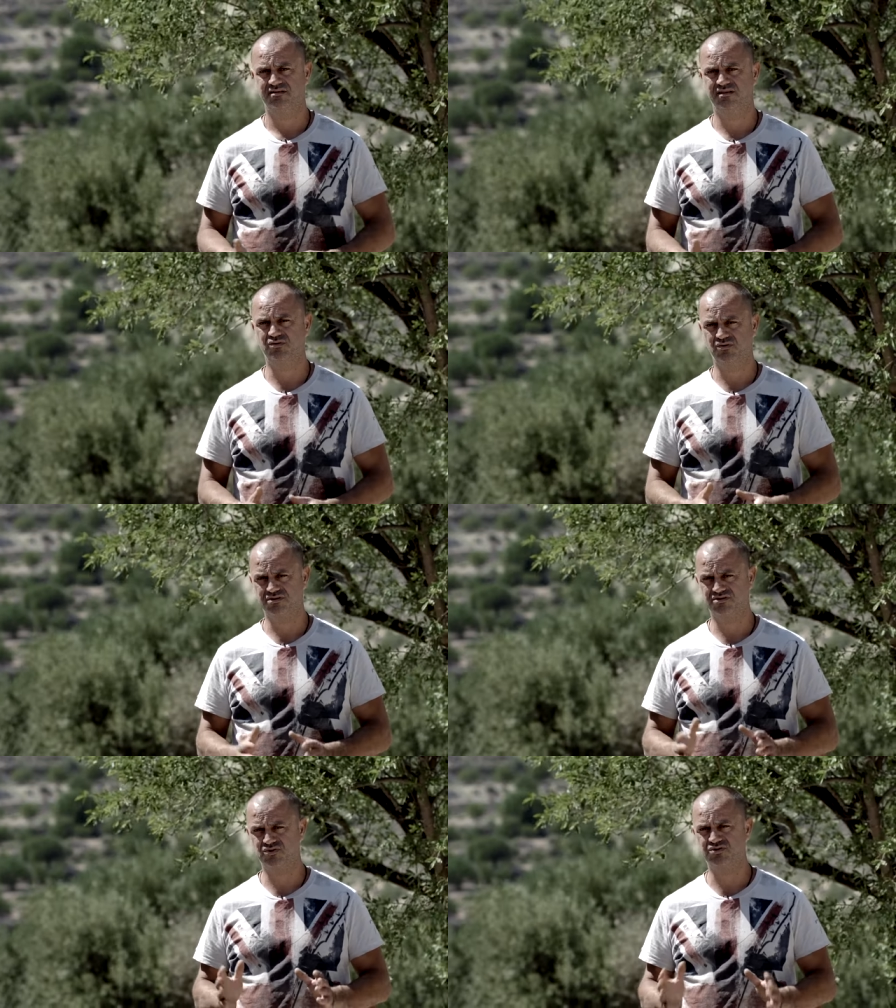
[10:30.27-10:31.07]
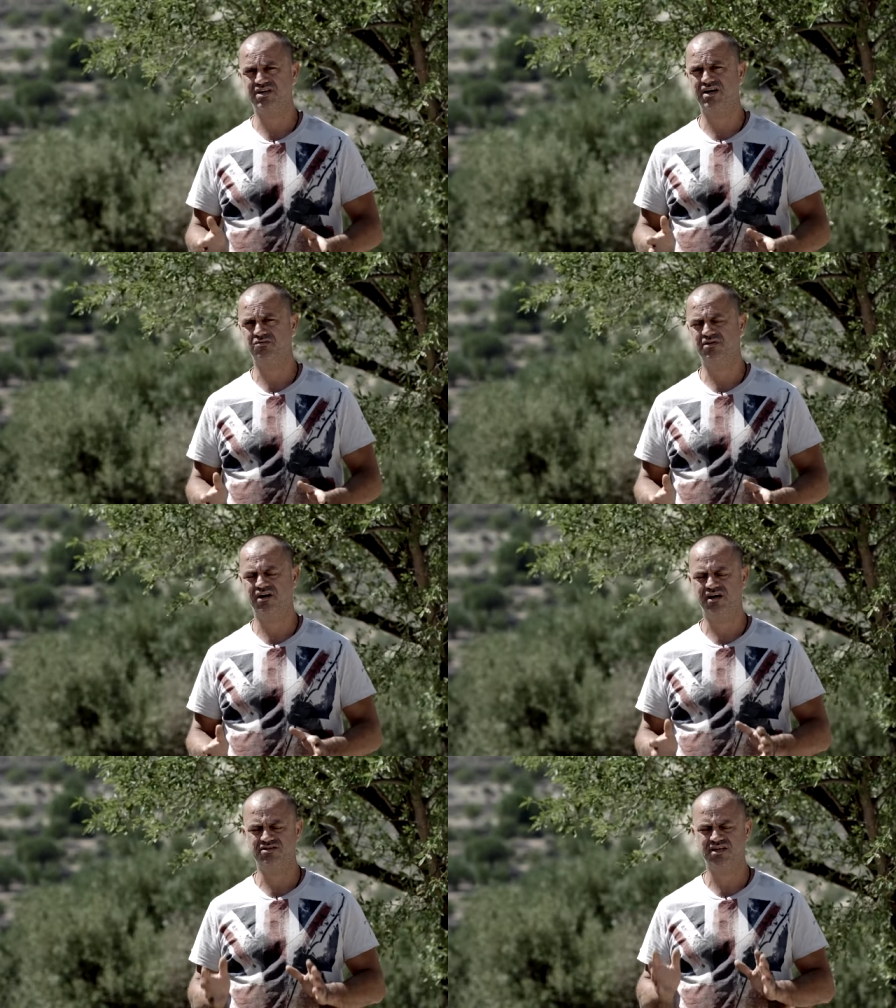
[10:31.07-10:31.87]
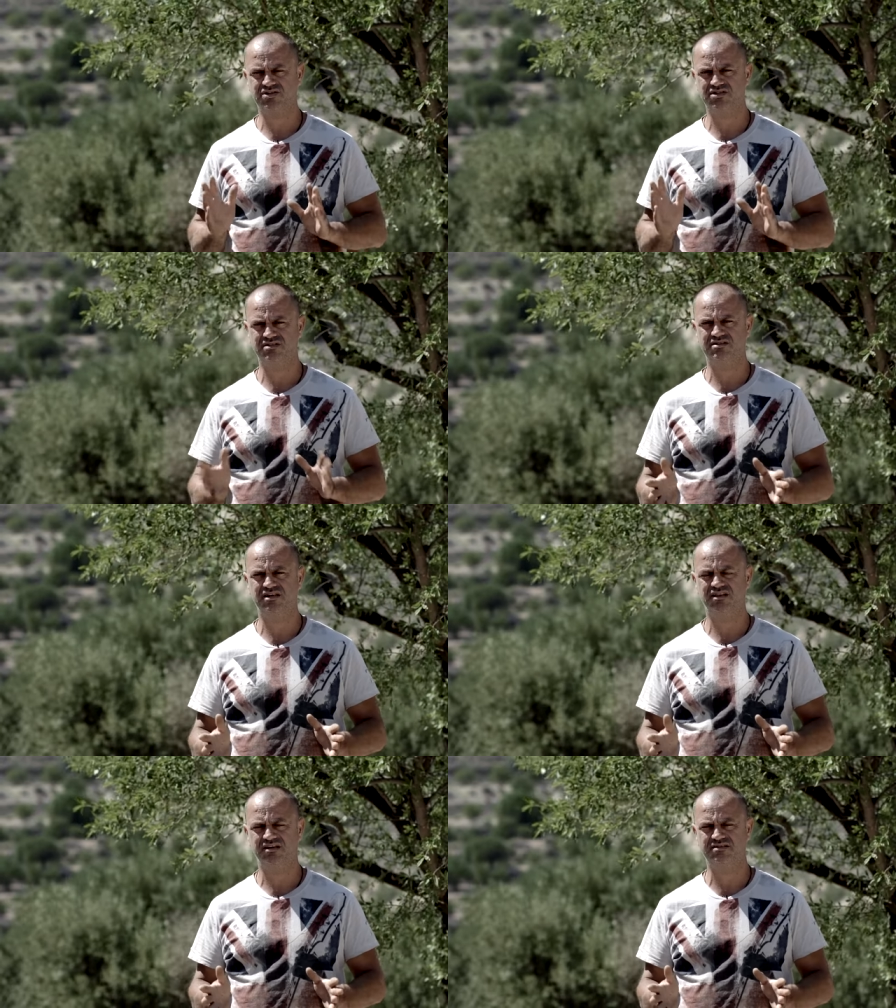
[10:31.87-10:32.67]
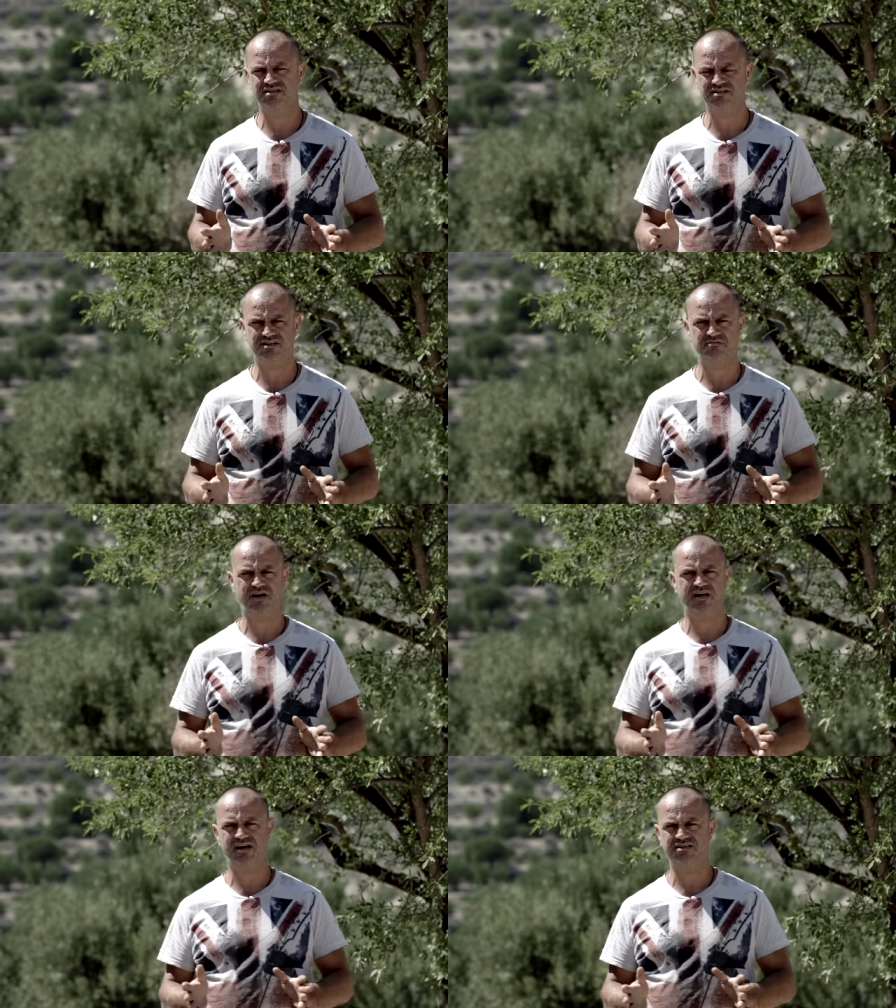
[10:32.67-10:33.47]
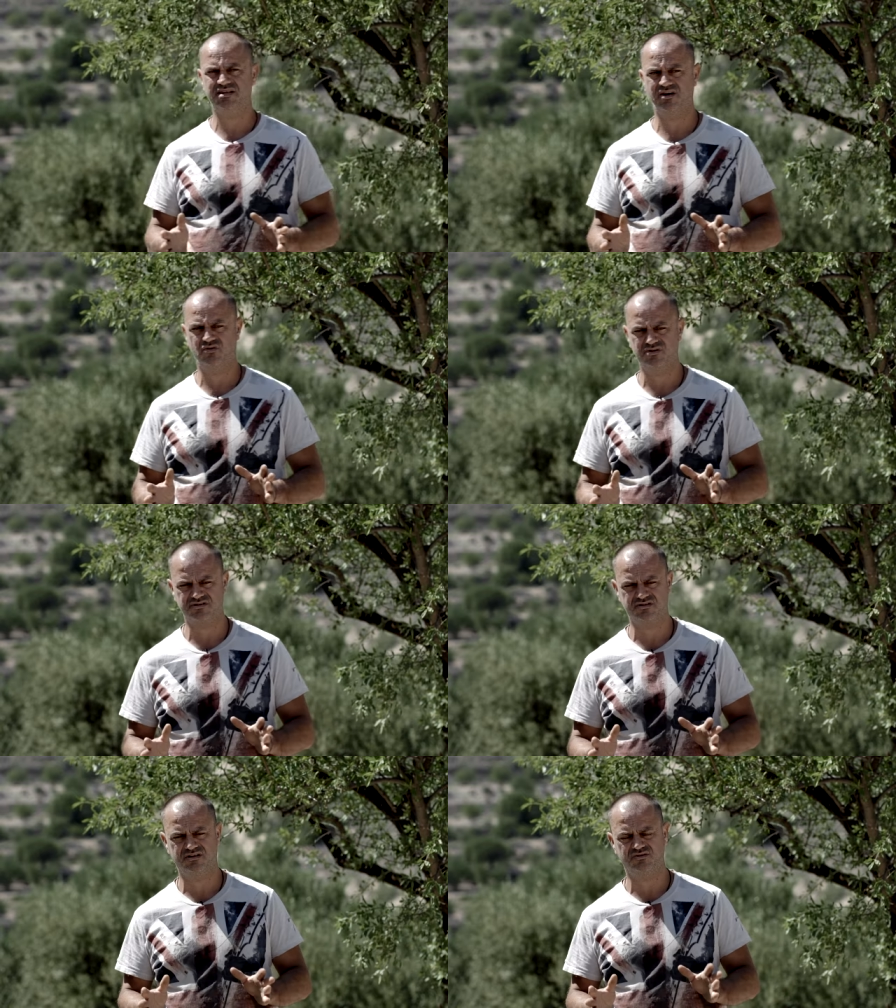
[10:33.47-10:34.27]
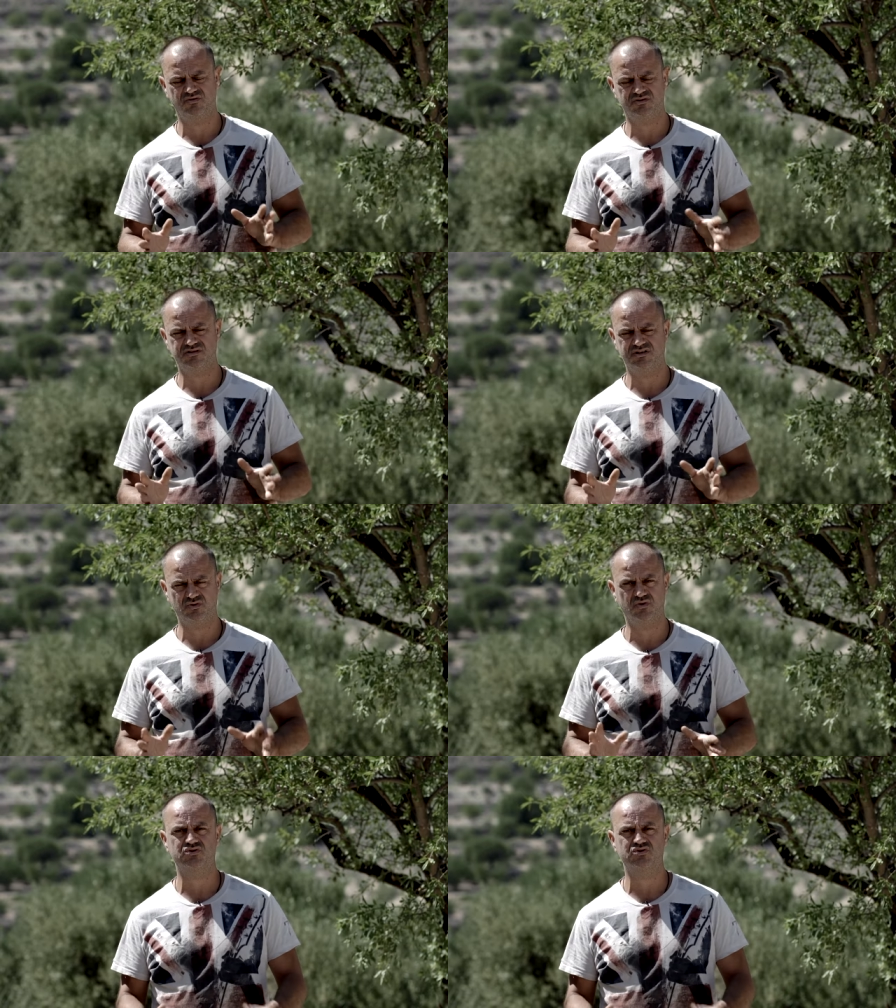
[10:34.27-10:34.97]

It was so sad when I just see this, this in my eyes. I was it was it was